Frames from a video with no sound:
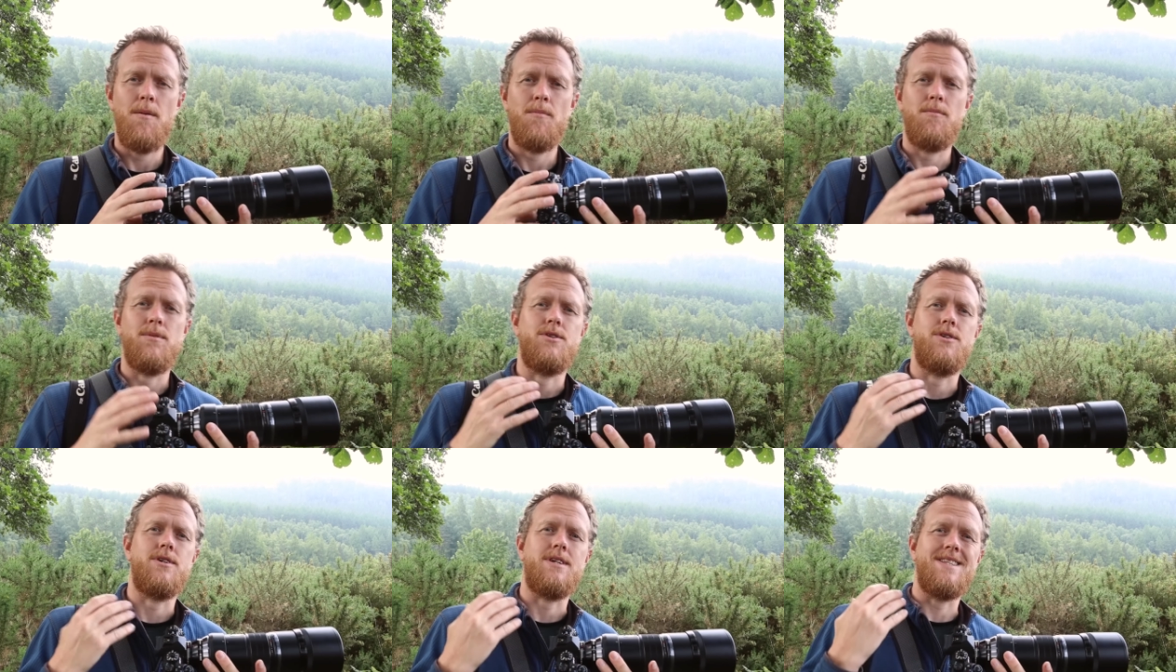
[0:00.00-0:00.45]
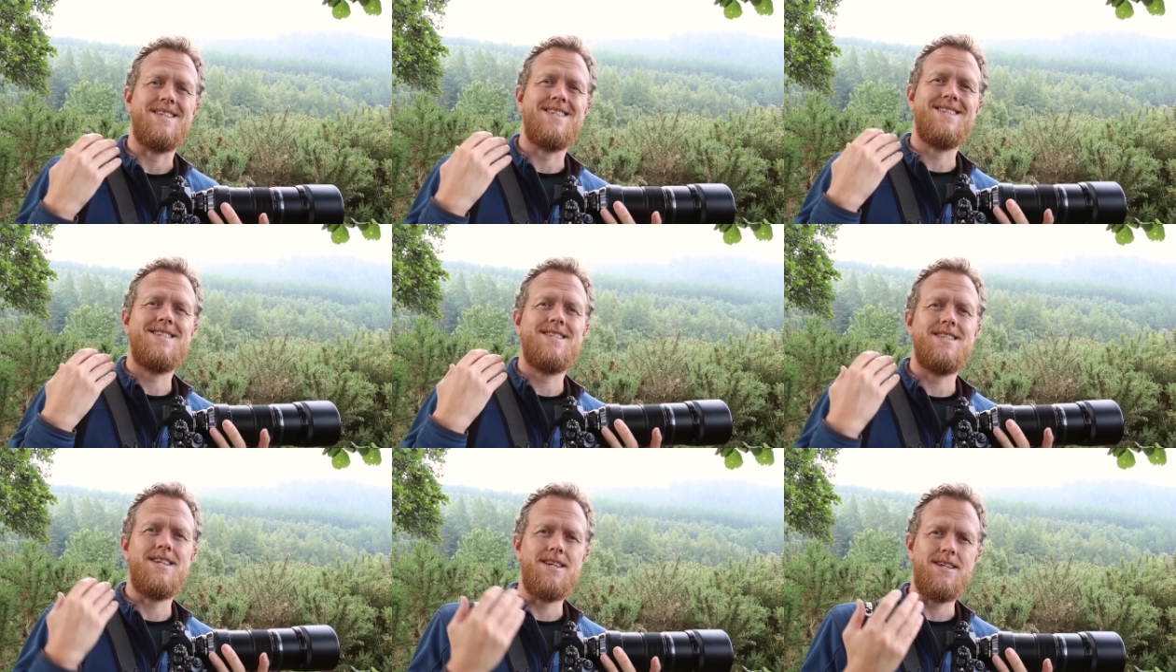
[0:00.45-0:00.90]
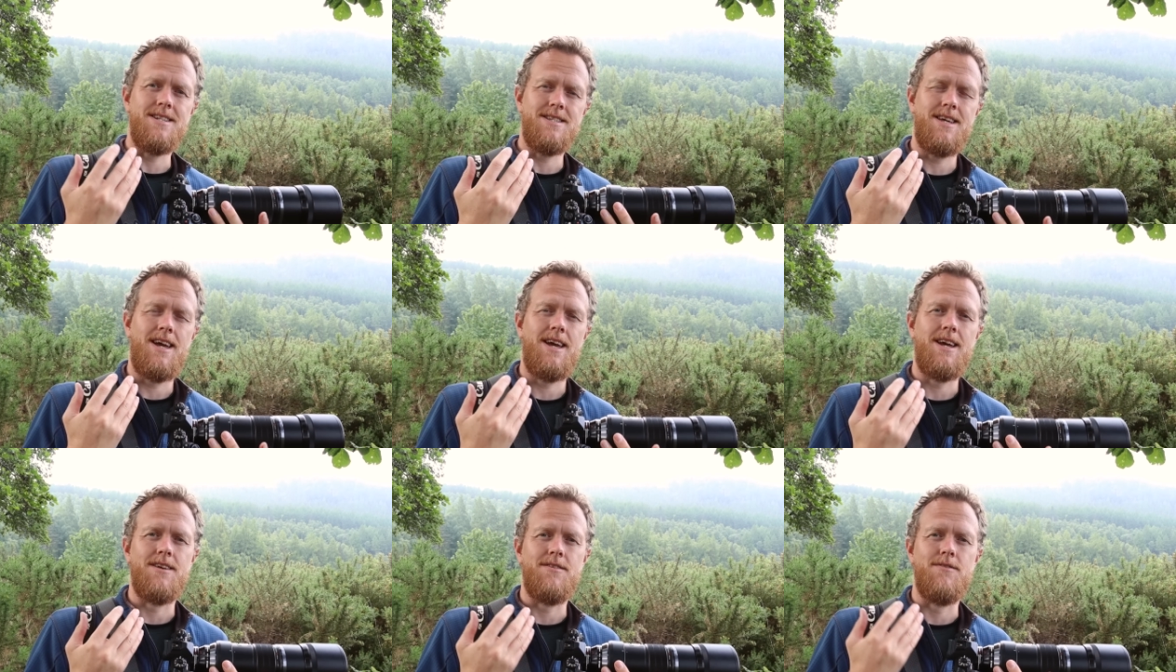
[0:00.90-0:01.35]
but you can still
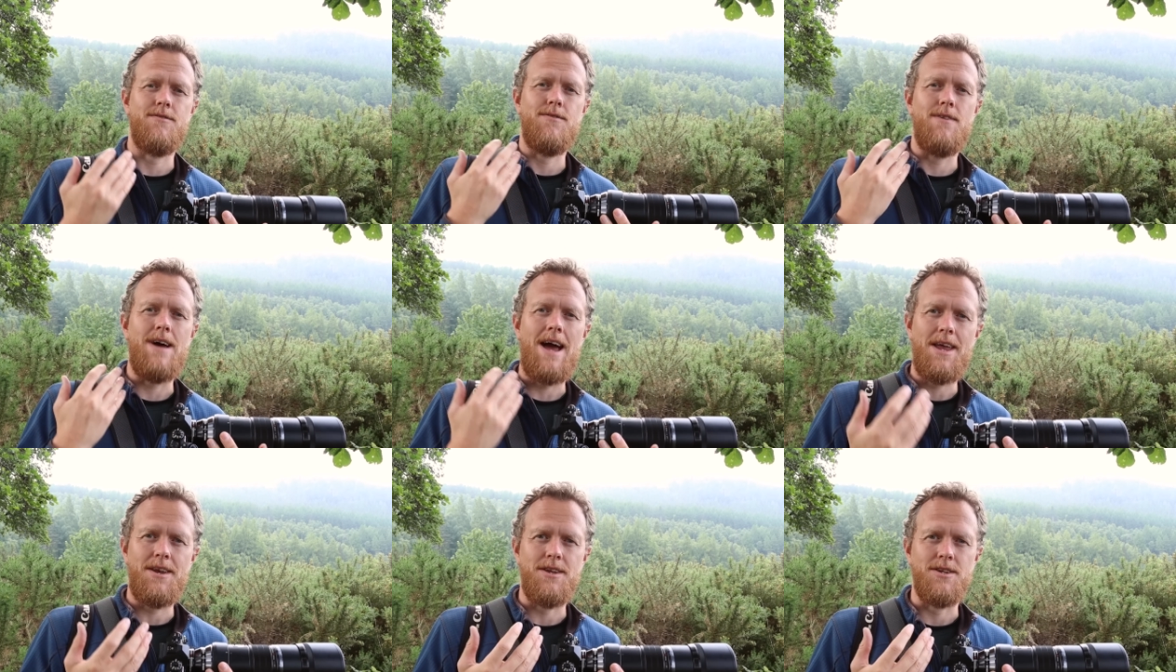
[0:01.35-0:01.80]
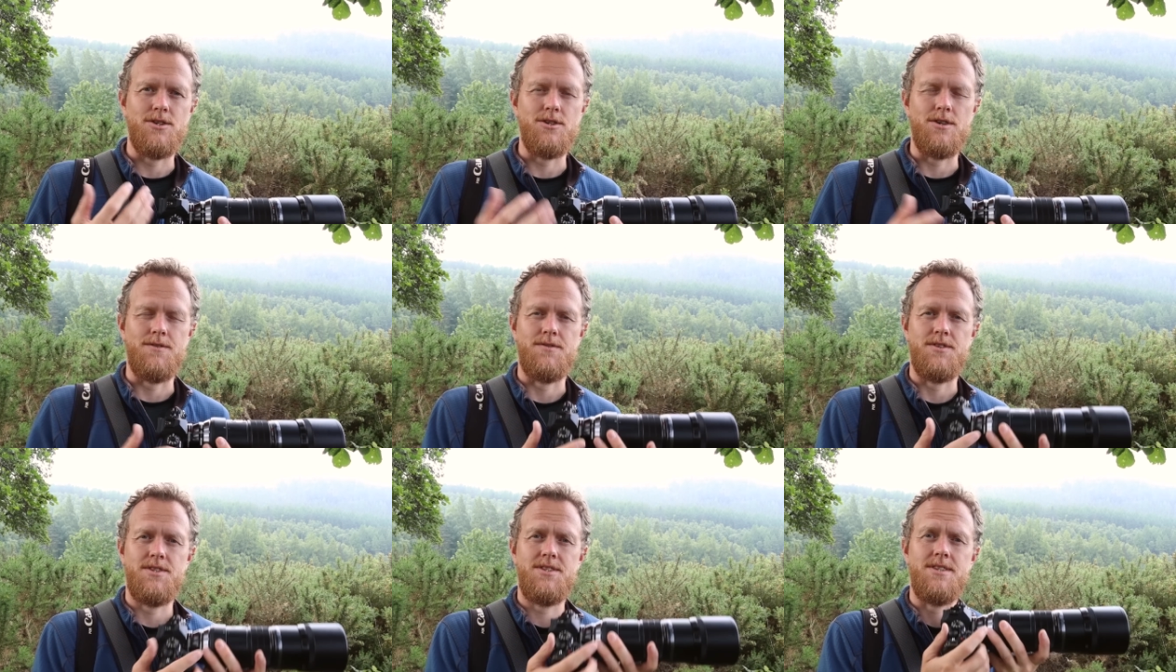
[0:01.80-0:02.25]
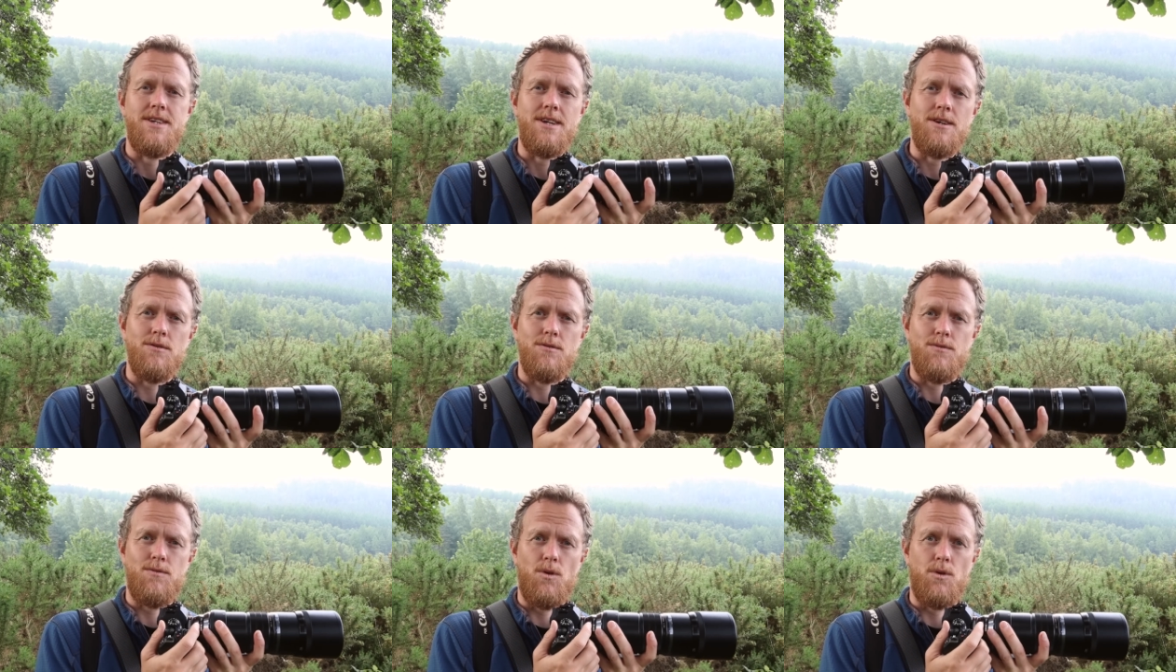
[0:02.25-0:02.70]
take advantage of
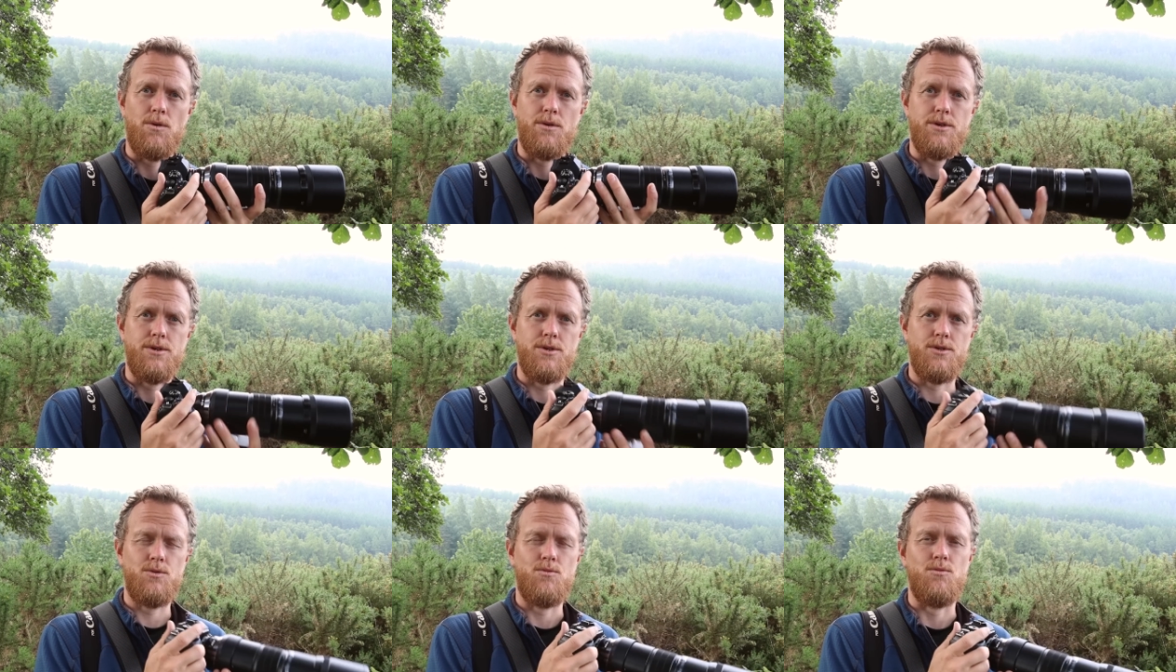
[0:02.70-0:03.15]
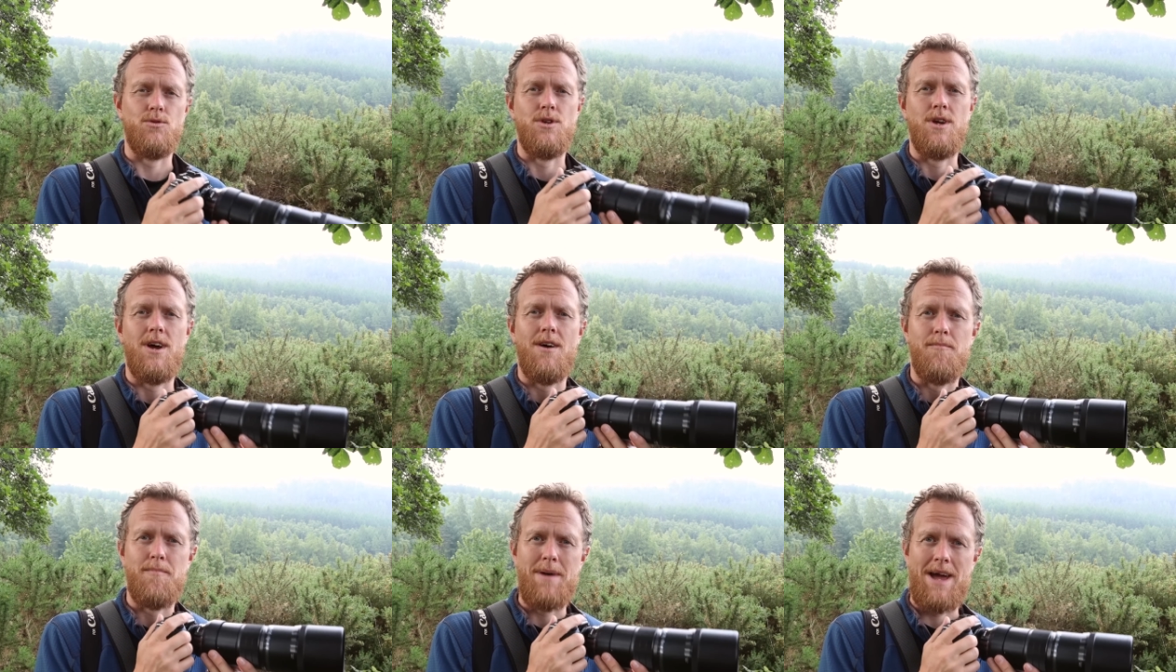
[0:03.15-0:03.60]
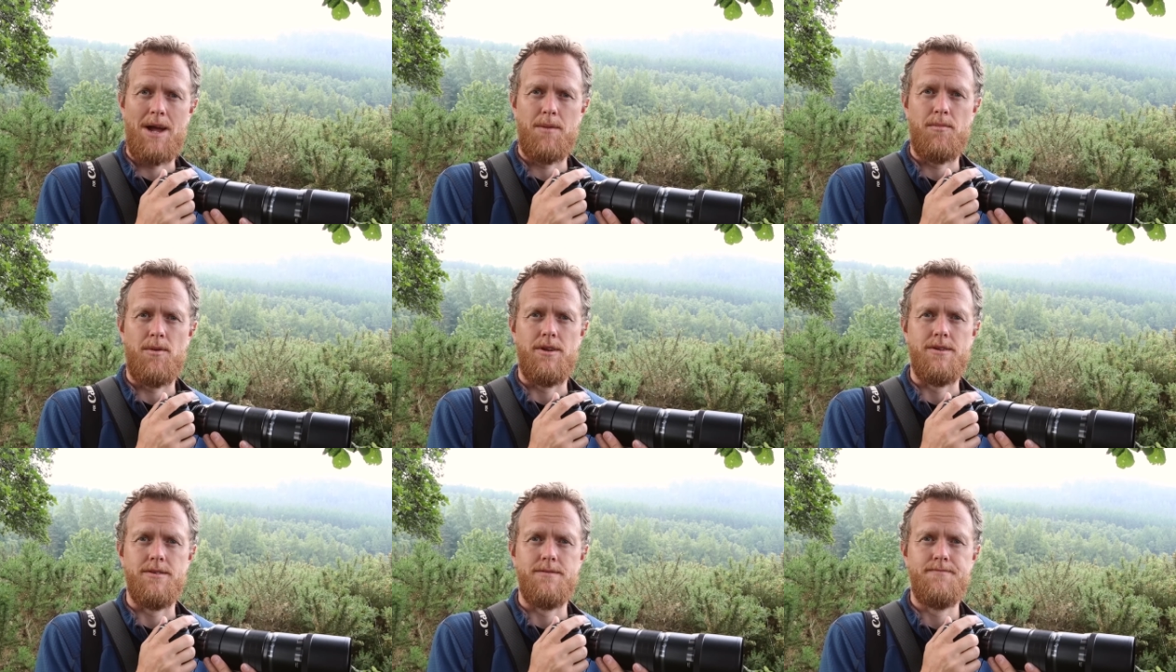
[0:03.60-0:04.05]
single focus when you have back
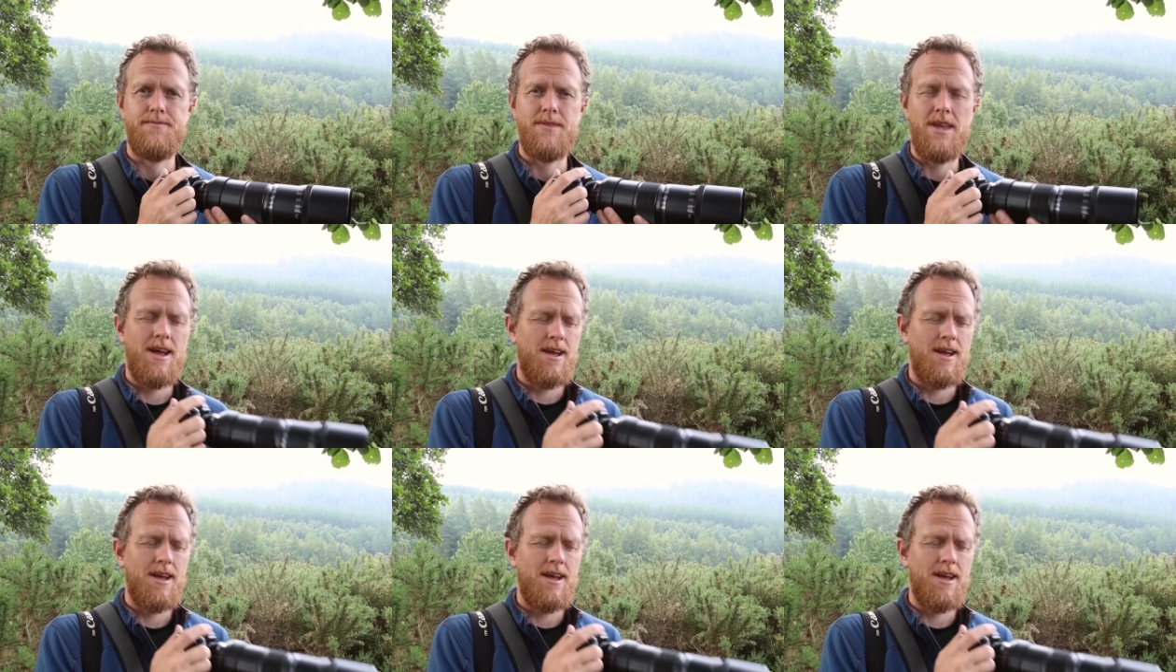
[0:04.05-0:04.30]
button.